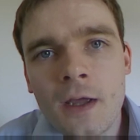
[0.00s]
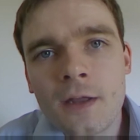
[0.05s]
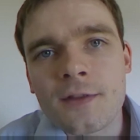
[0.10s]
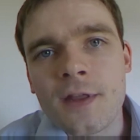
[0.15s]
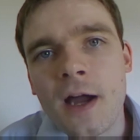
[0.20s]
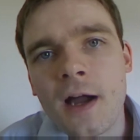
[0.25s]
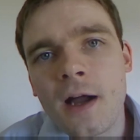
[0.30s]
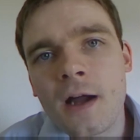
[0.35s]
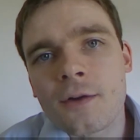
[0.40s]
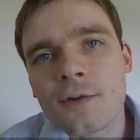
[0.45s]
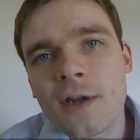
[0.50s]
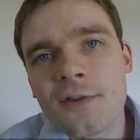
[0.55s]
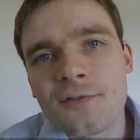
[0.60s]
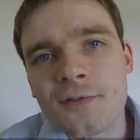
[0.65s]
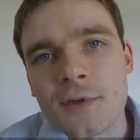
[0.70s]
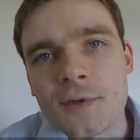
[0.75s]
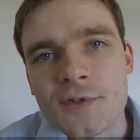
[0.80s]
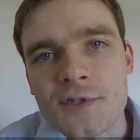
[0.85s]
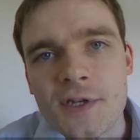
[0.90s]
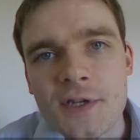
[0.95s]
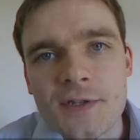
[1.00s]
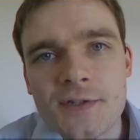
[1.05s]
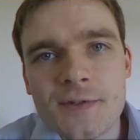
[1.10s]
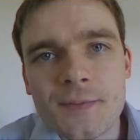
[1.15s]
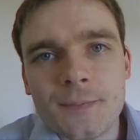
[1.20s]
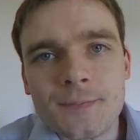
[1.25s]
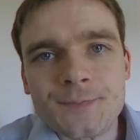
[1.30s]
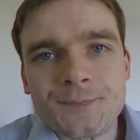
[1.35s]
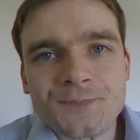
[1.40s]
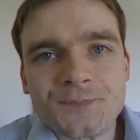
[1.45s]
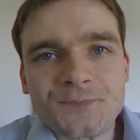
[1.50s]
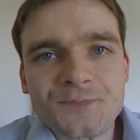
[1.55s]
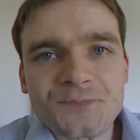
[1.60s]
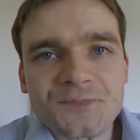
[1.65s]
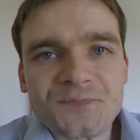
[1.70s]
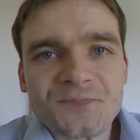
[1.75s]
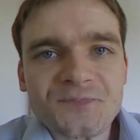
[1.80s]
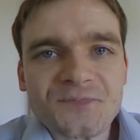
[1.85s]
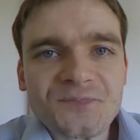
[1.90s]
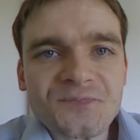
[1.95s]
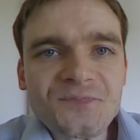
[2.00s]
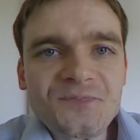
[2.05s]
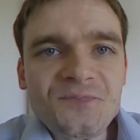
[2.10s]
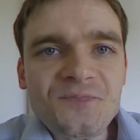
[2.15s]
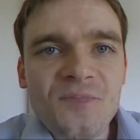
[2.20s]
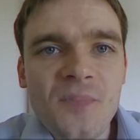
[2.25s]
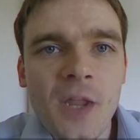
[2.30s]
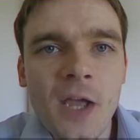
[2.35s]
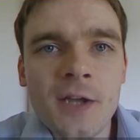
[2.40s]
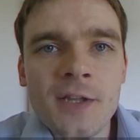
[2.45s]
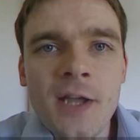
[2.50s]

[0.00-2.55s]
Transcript: There are refugees. A